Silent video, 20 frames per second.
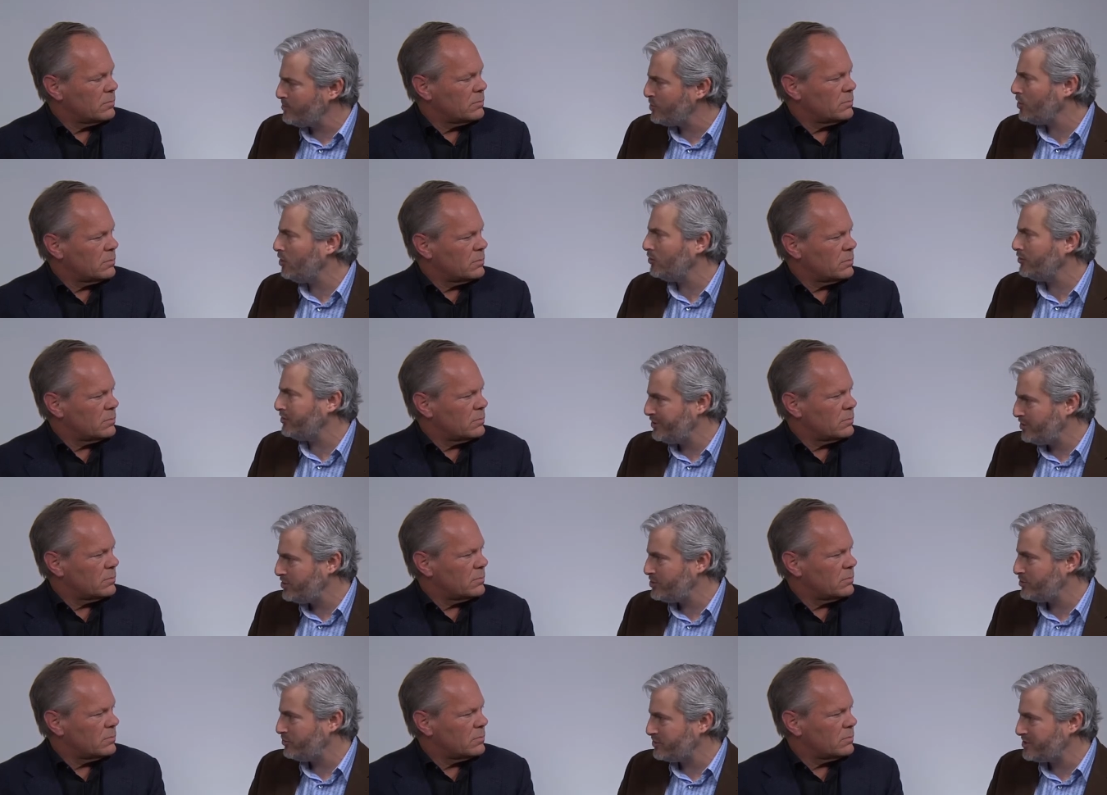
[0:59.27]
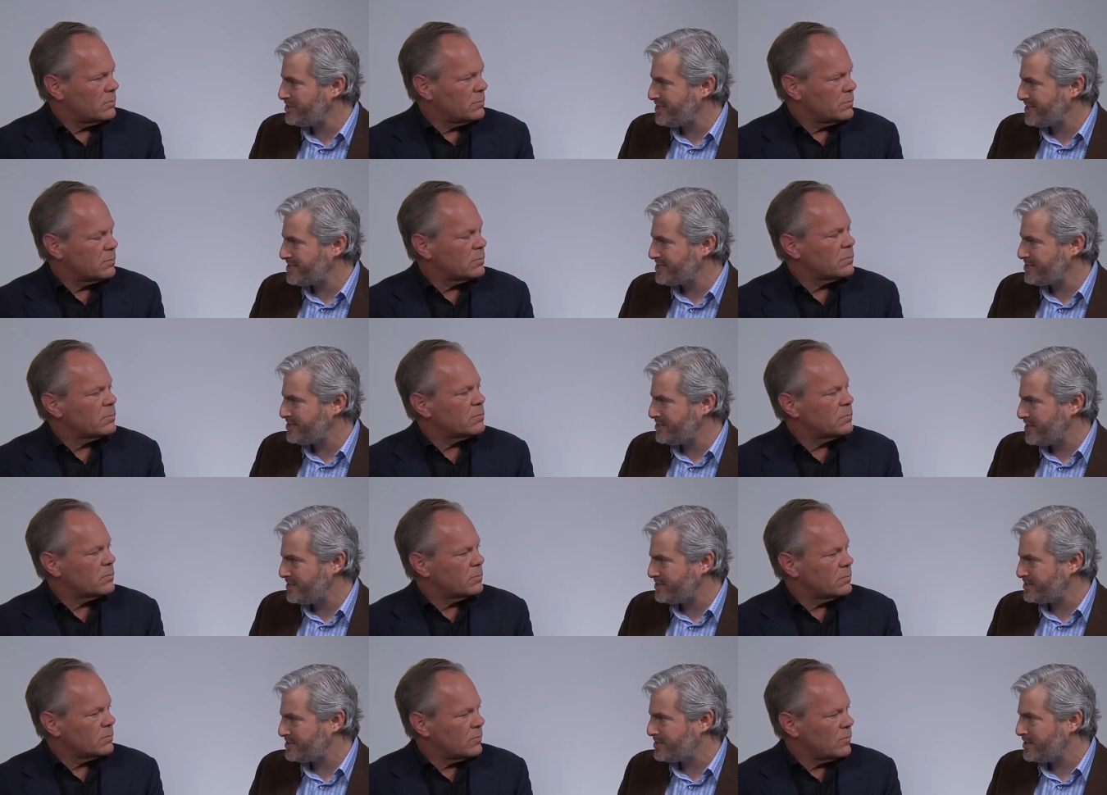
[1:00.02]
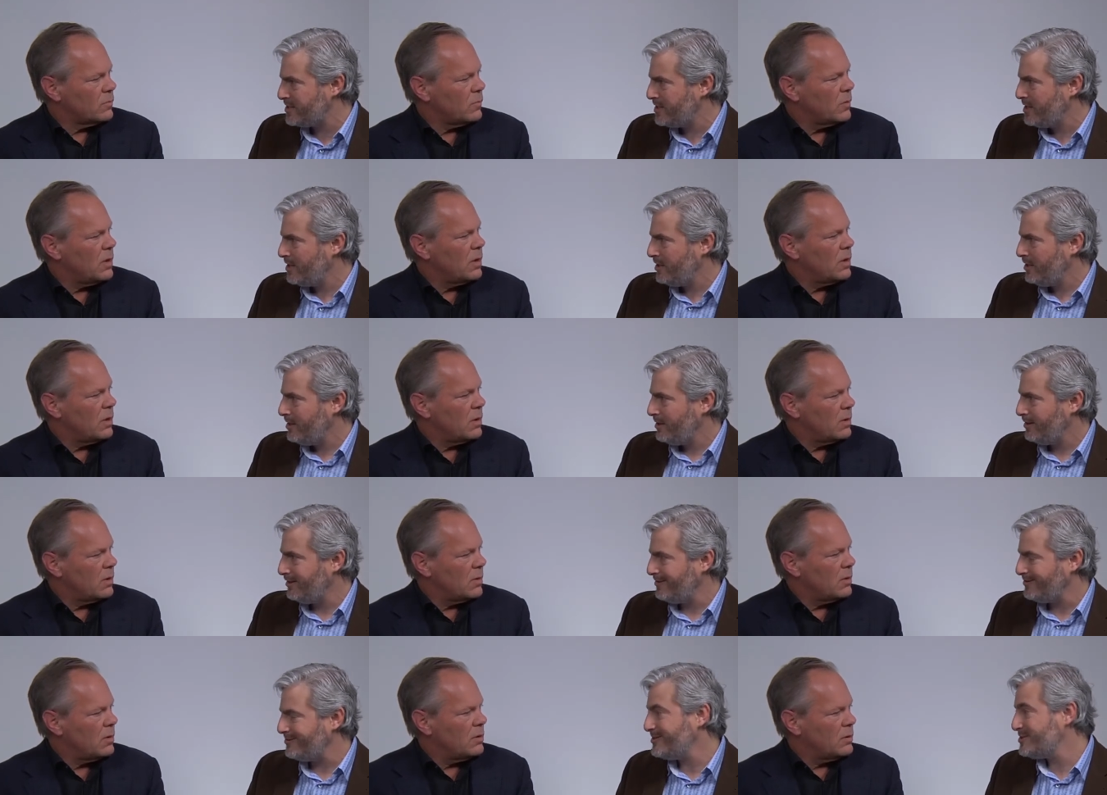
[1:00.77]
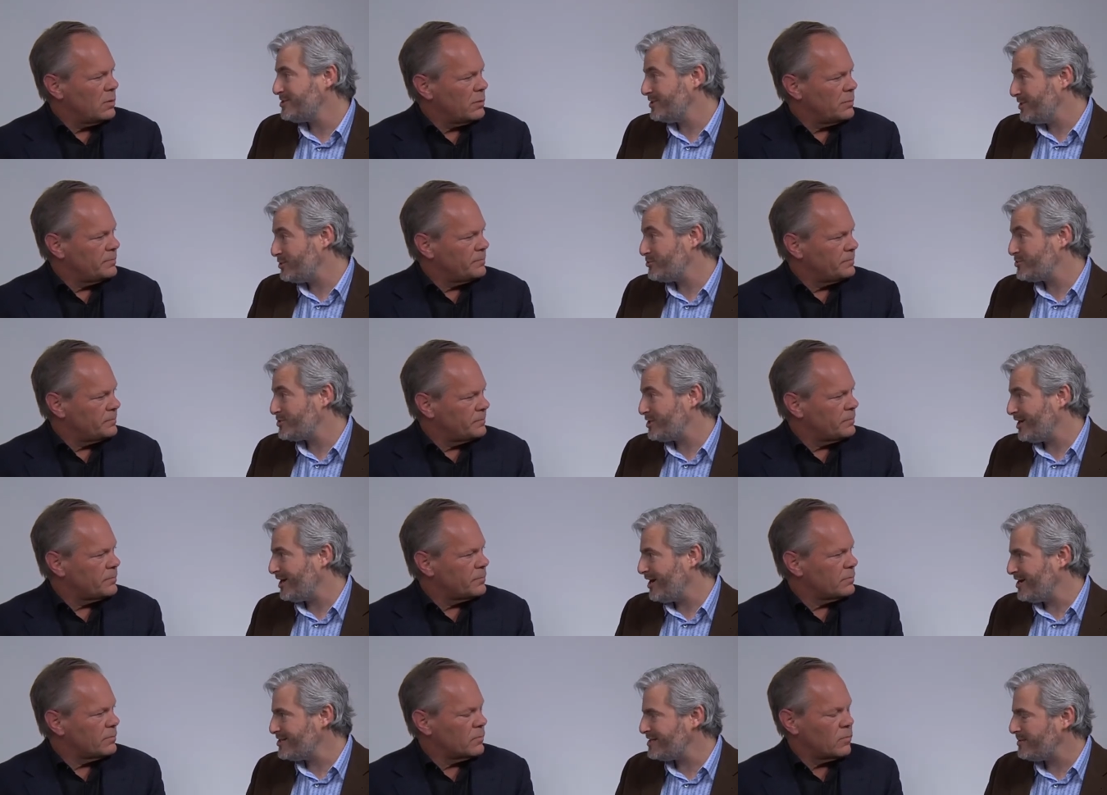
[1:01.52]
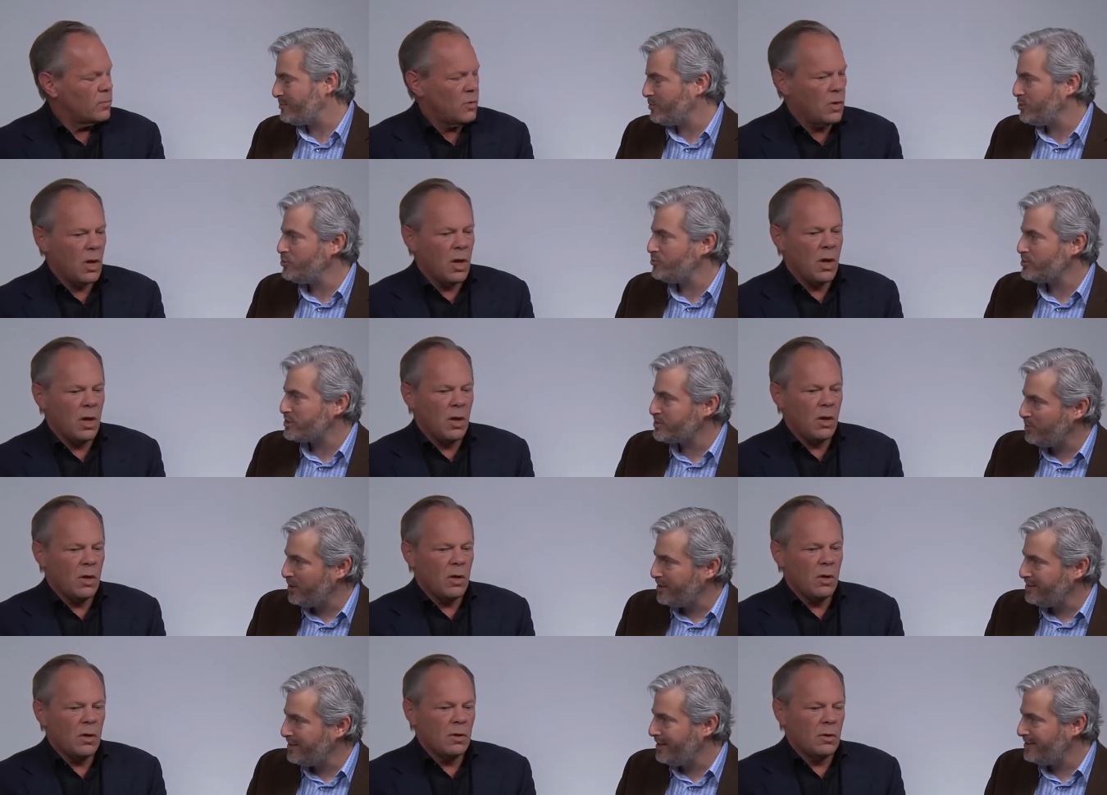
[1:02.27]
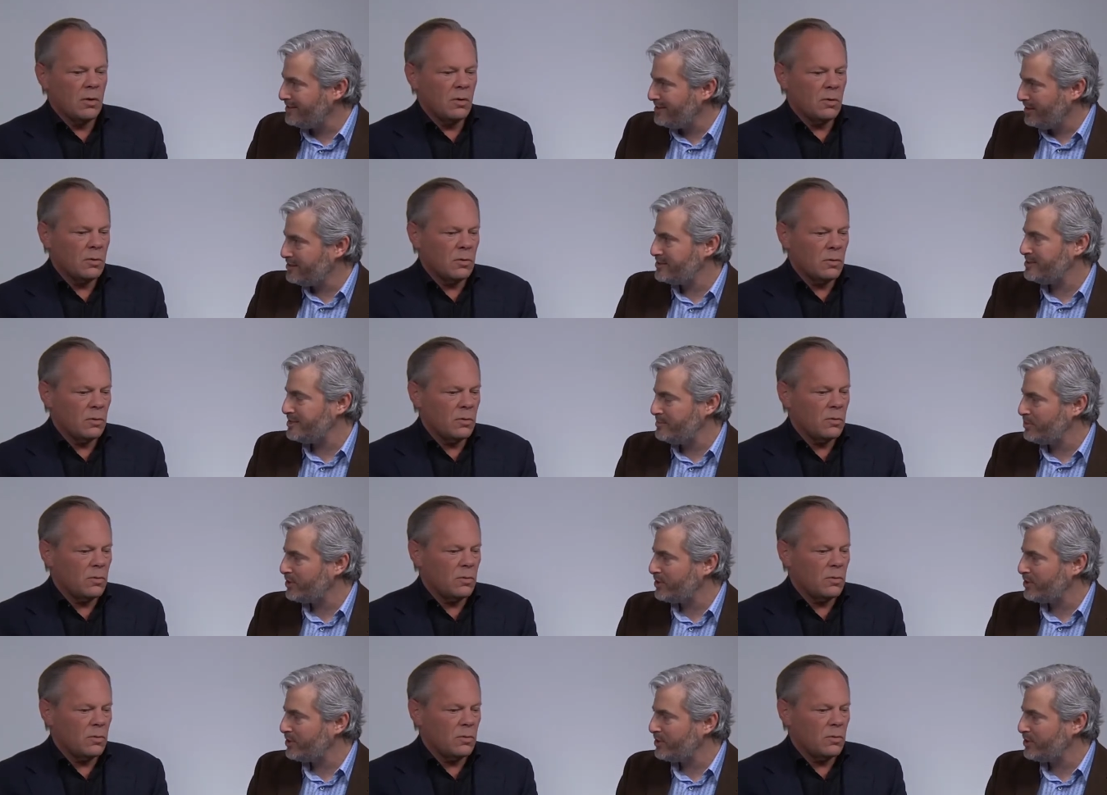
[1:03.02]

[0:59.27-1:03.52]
Speaker 1: something called a digital sixth sense uh, it's an interesting concept. Could you explain that and tell us the